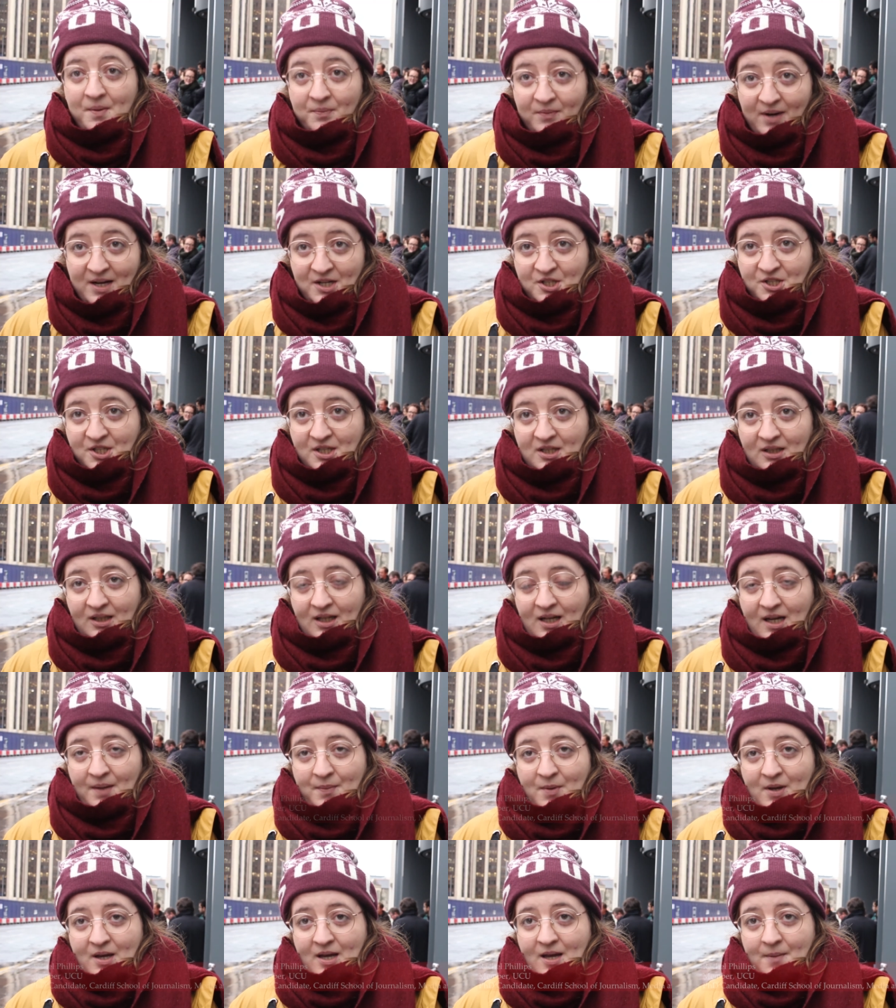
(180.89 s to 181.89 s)
I'm Rachel,
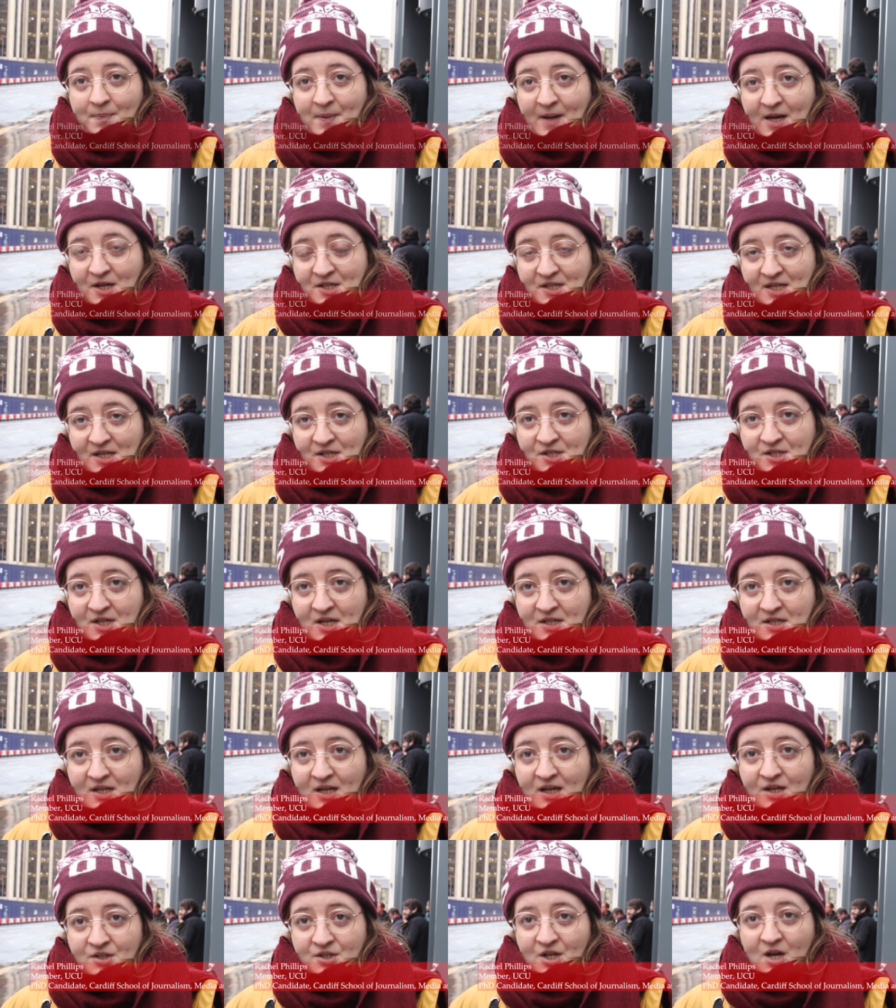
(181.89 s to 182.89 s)
I'm a PhD
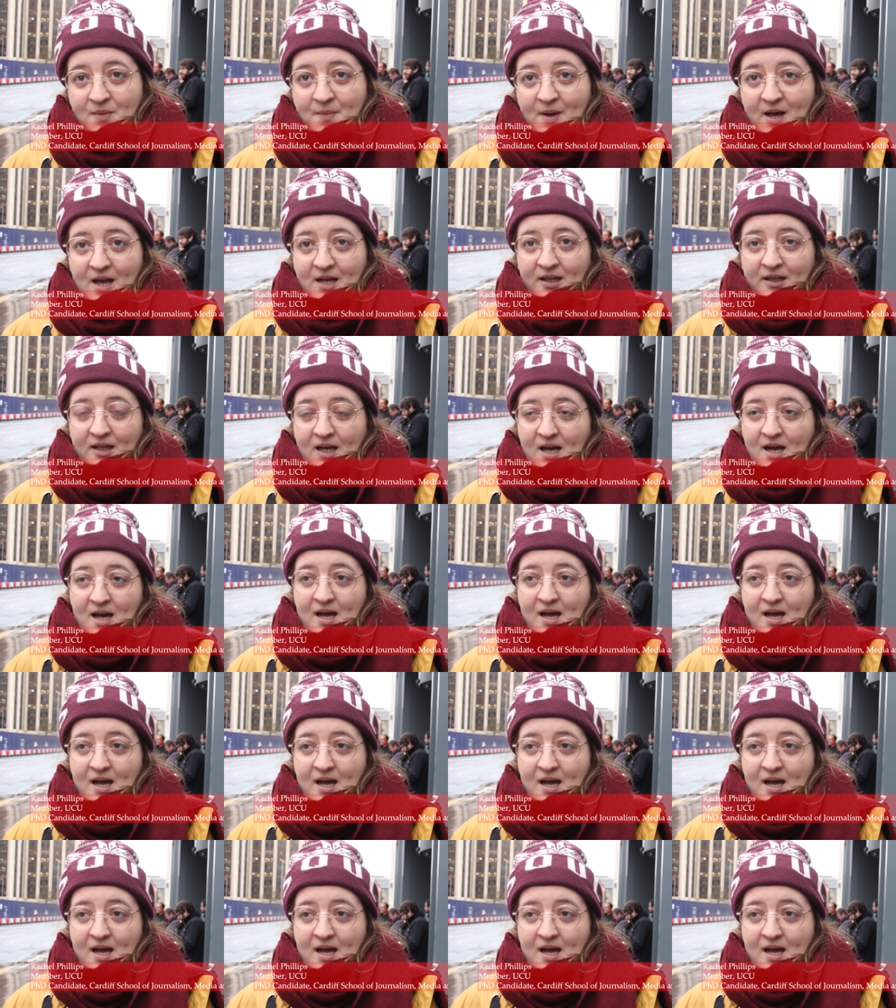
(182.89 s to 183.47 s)
student at JOMEC.